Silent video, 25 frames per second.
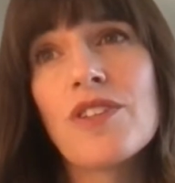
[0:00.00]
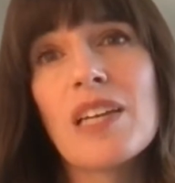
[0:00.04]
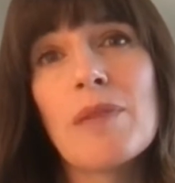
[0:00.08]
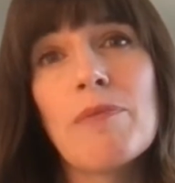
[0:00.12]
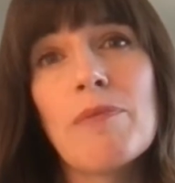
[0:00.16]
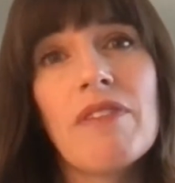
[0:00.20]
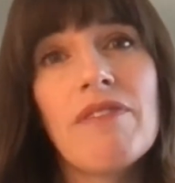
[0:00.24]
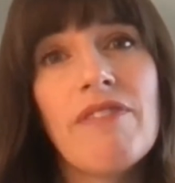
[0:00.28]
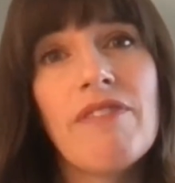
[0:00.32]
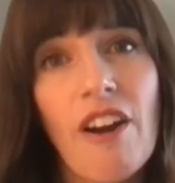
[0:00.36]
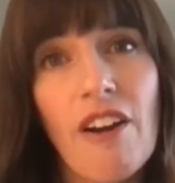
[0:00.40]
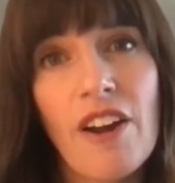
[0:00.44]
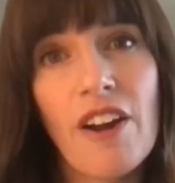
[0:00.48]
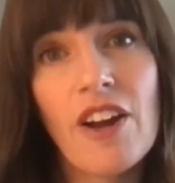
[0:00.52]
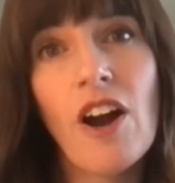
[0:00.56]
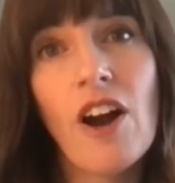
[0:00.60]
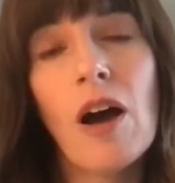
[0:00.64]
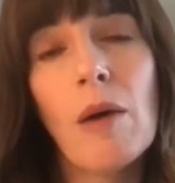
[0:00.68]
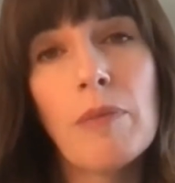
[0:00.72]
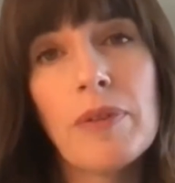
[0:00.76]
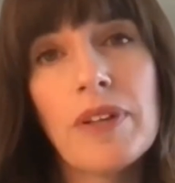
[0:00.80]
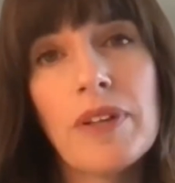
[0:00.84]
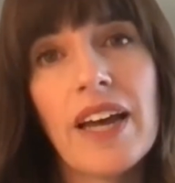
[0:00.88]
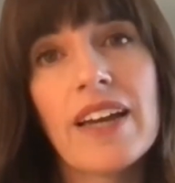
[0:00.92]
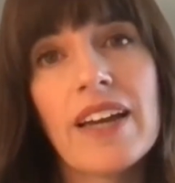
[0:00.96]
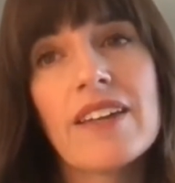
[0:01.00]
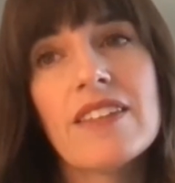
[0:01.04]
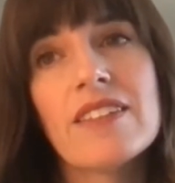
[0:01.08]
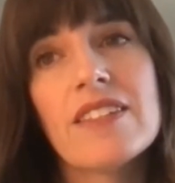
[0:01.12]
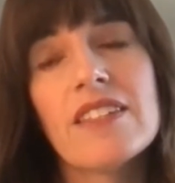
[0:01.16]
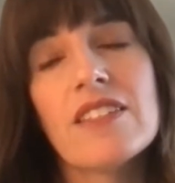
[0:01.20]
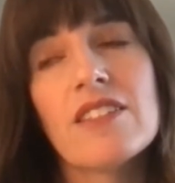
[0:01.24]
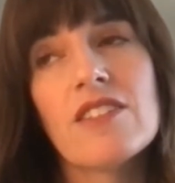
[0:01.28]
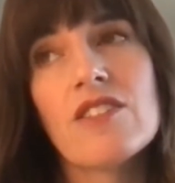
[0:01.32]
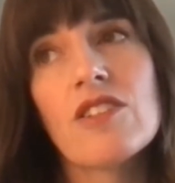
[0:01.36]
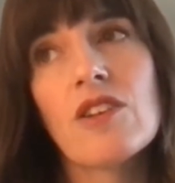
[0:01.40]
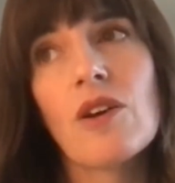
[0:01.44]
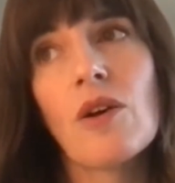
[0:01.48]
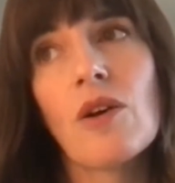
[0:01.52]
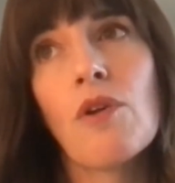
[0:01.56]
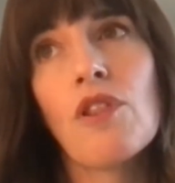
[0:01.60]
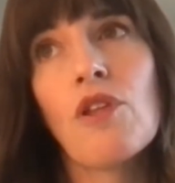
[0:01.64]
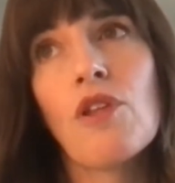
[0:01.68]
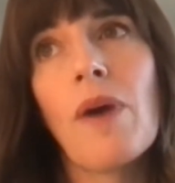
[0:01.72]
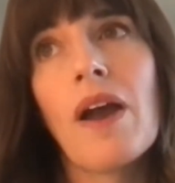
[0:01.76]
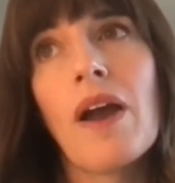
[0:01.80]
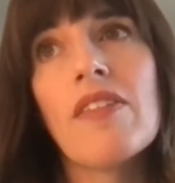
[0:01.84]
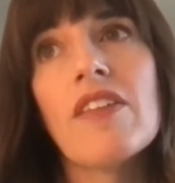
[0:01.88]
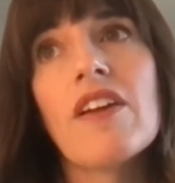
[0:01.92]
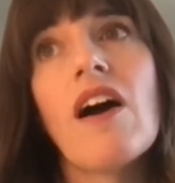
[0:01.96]
can be very complex. And so
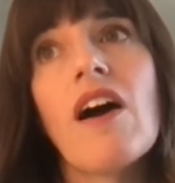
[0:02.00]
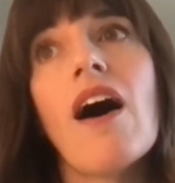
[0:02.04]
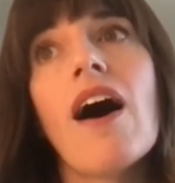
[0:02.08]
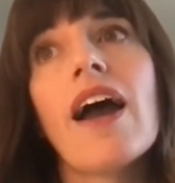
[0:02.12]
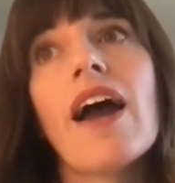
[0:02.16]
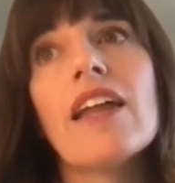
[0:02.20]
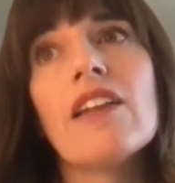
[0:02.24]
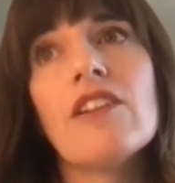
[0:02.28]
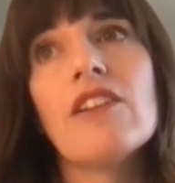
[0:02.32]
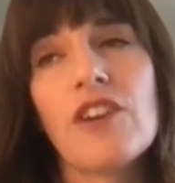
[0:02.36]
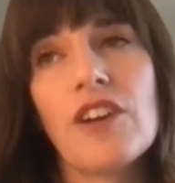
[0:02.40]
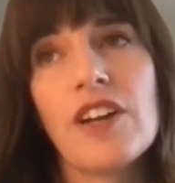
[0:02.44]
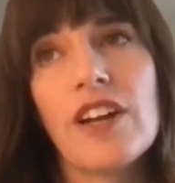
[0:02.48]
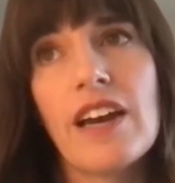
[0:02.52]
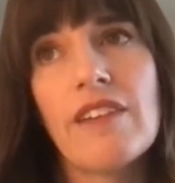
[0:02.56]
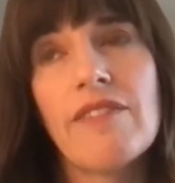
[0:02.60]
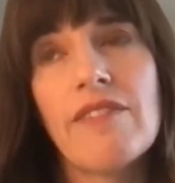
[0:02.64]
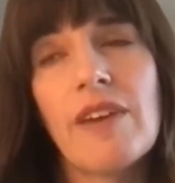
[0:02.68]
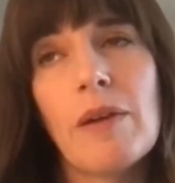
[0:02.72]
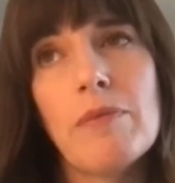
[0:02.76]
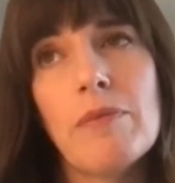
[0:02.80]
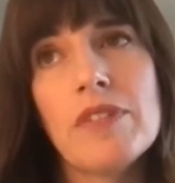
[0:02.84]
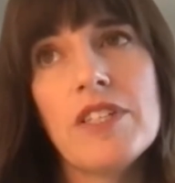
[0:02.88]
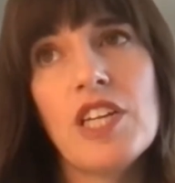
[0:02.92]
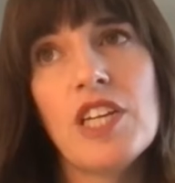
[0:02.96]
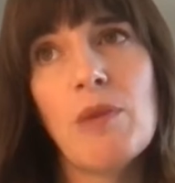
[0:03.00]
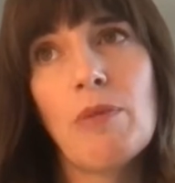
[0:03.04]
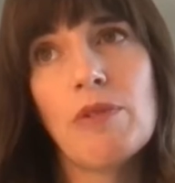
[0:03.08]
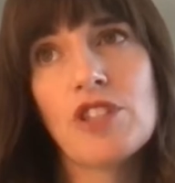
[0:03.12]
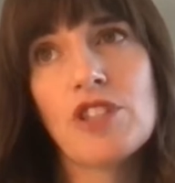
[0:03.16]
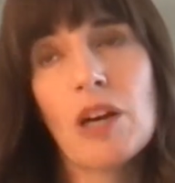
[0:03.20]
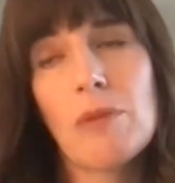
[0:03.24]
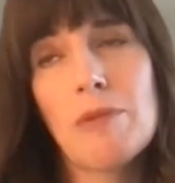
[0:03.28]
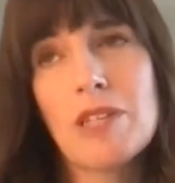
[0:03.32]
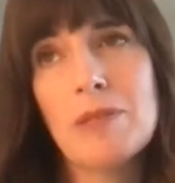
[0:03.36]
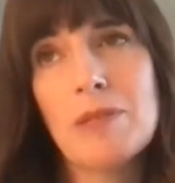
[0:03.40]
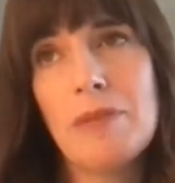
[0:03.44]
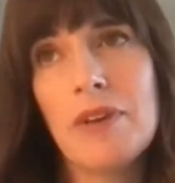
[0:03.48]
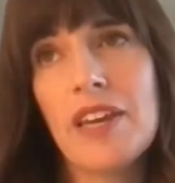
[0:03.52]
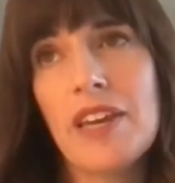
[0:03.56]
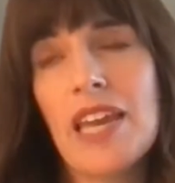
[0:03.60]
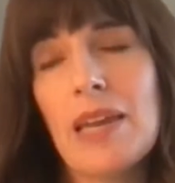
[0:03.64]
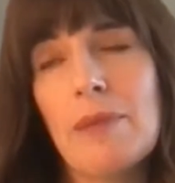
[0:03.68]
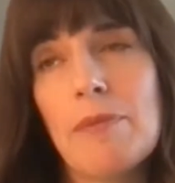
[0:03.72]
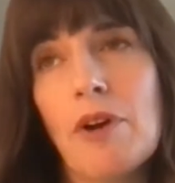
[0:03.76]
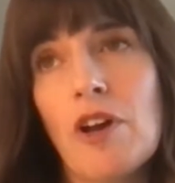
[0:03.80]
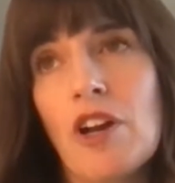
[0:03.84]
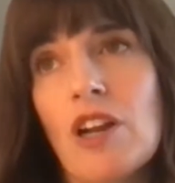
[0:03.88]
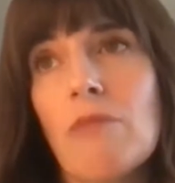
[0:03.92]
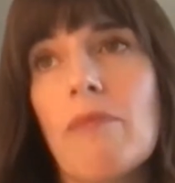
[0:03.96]
the way that I look at FMD, which I'll be
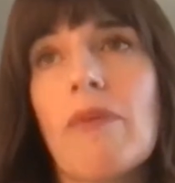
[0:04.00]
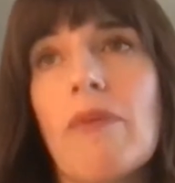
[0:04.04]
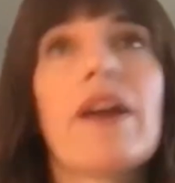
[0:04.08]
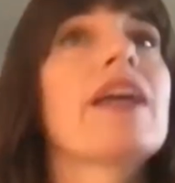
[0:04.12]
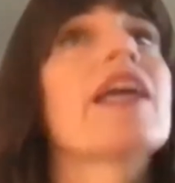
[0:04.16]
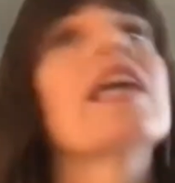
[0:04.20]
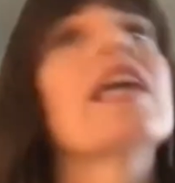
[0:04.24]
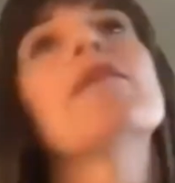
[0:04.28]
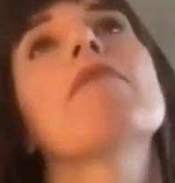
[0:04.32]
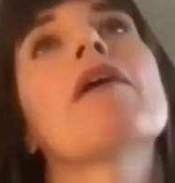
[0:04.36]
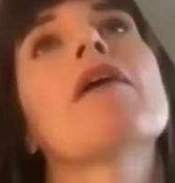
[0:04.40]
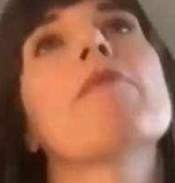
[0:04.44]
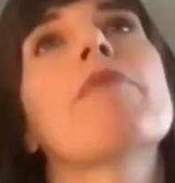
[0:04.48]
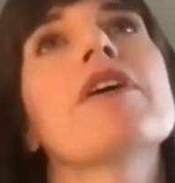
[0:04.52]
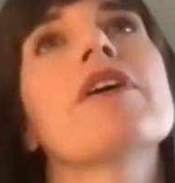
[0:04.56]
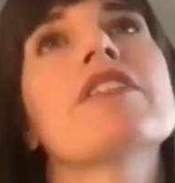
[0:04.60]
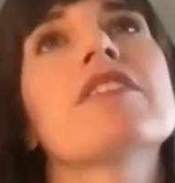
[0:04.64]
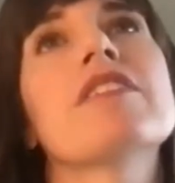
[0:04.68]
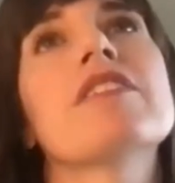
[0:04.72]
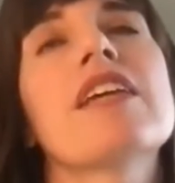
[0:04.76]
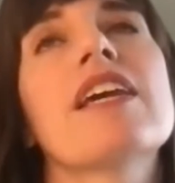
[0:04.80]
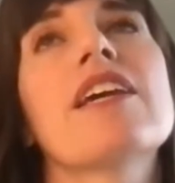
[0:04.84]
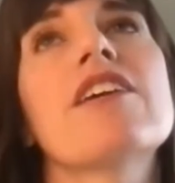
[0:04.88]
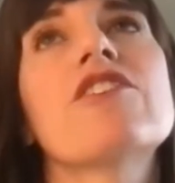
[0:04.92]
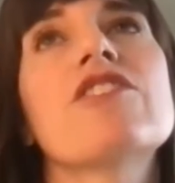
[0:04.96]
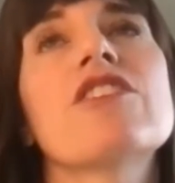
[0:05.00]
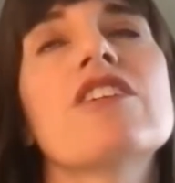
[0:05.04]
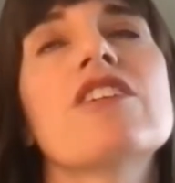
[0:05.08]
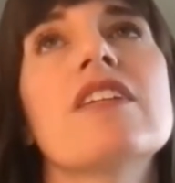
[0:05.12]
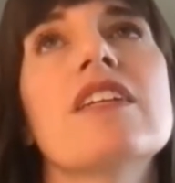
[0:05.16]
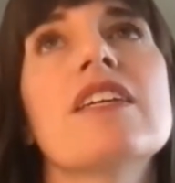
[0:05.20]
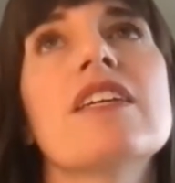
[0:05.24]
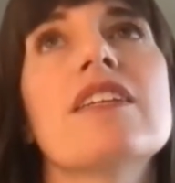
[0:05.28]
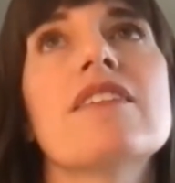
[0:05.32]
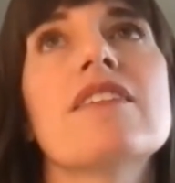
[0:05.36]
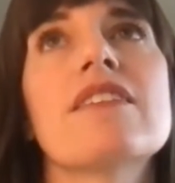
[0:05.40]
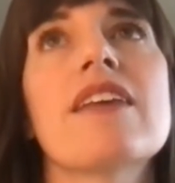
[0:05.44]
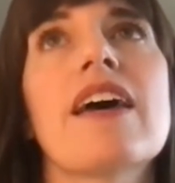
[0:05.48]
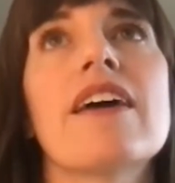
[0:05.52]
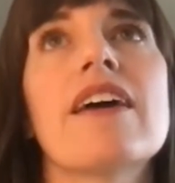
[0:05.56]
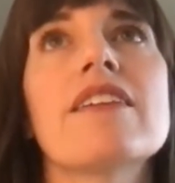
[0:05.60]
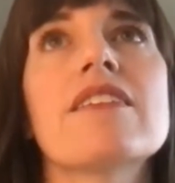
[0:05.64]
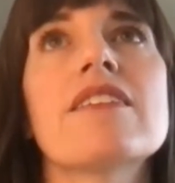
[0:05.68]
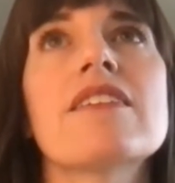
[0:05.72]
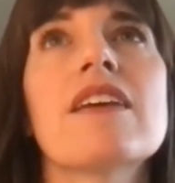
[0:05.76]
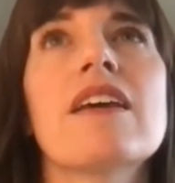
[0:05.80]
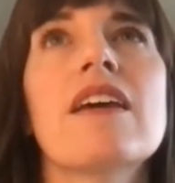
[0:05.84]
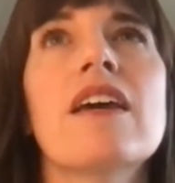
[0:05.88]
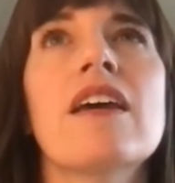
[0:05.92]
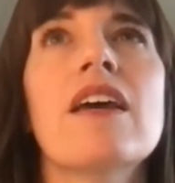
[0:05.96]
speaking about in my presentation, is
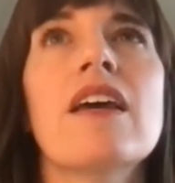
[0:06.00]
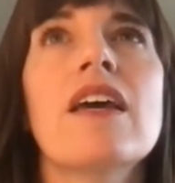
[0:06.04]
that,